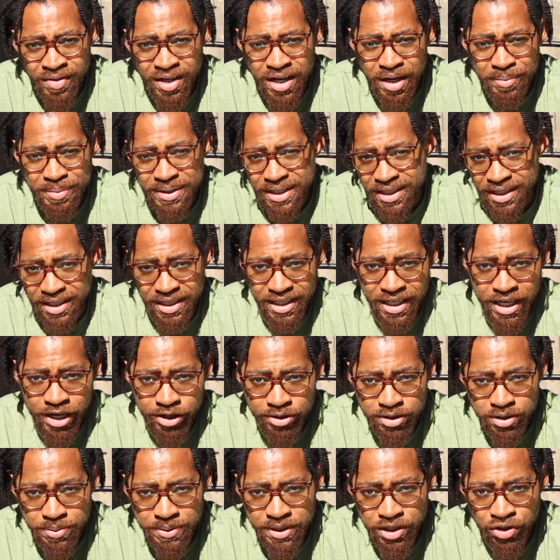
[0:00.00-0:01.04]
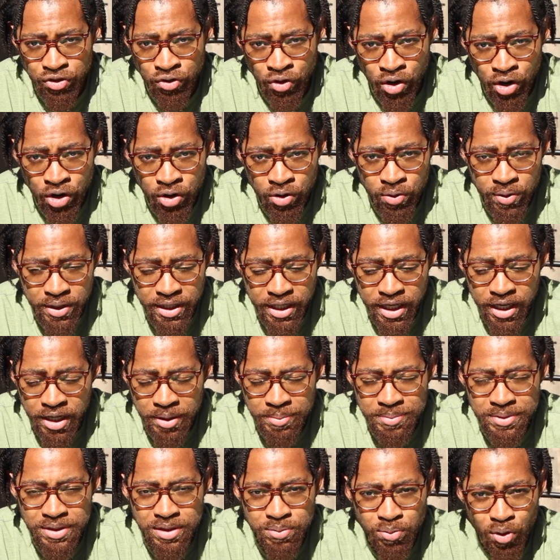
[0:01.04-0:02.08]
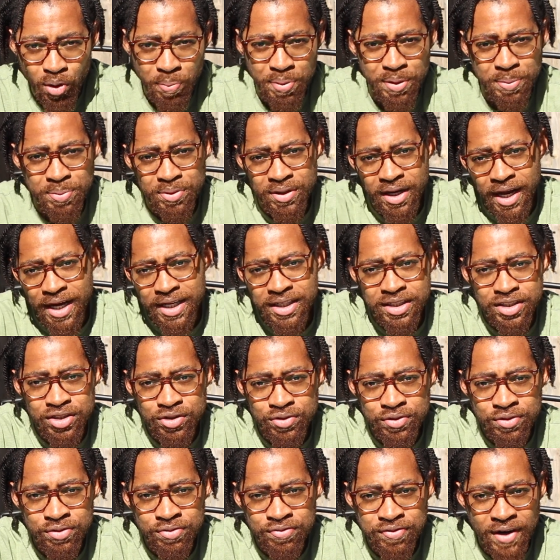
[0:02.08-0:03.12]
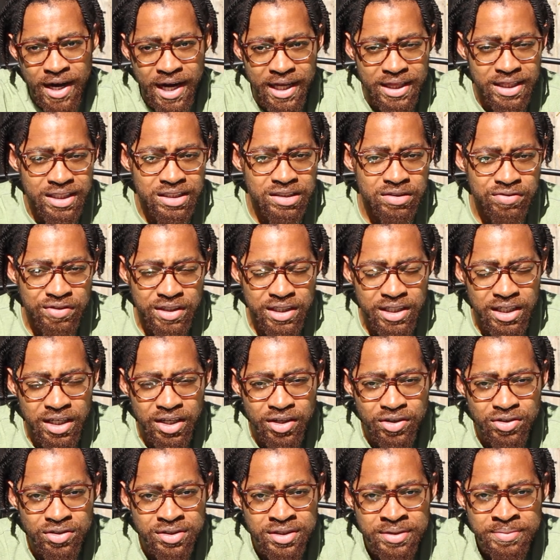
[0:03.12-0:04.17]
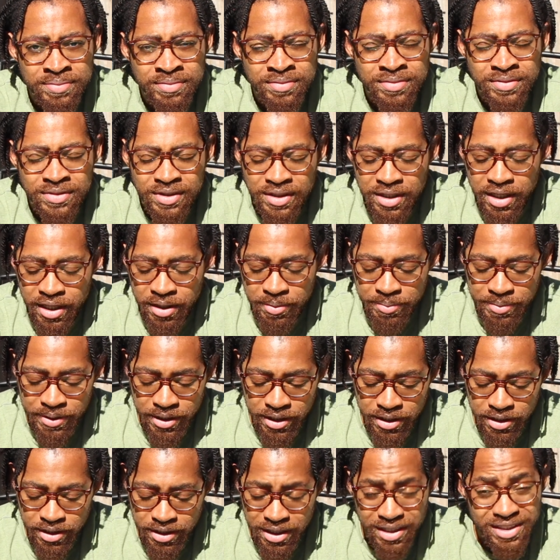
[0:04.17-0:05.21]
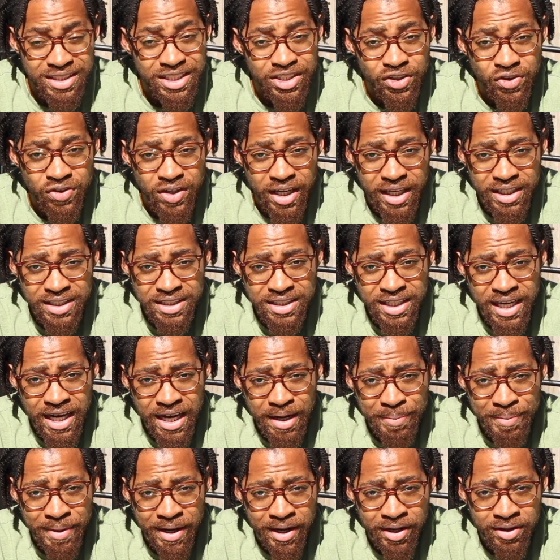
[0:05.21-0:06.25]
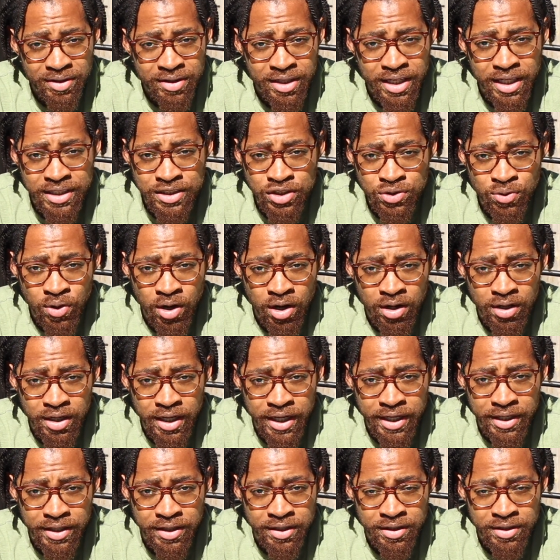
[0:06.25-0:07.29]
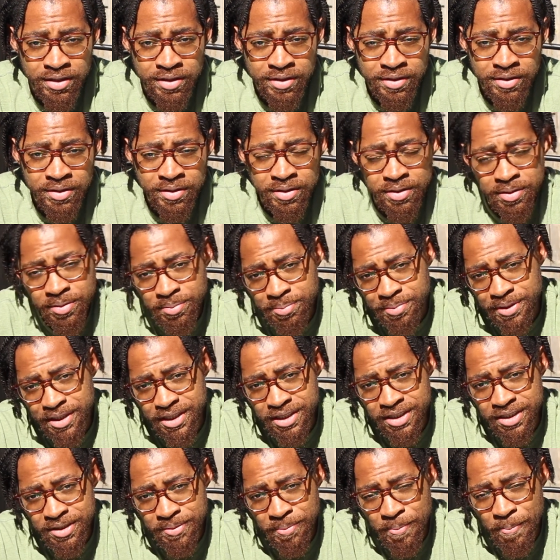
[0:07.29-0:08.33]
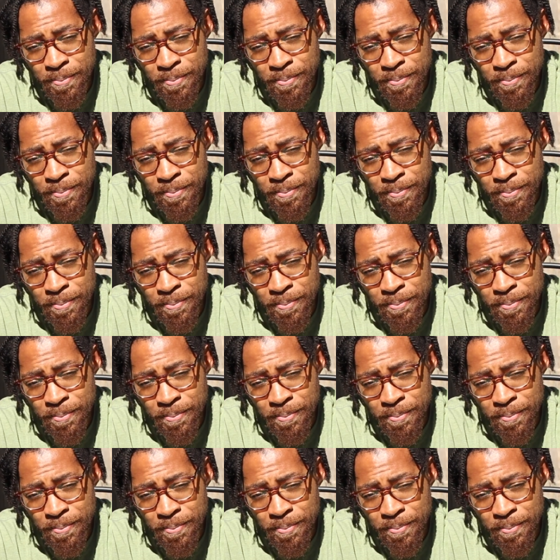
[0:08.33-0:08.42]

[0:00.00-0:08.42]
Again, it helps me grow and it helps more people like you find these videos. But until next time, I'll catch you all later. Peace.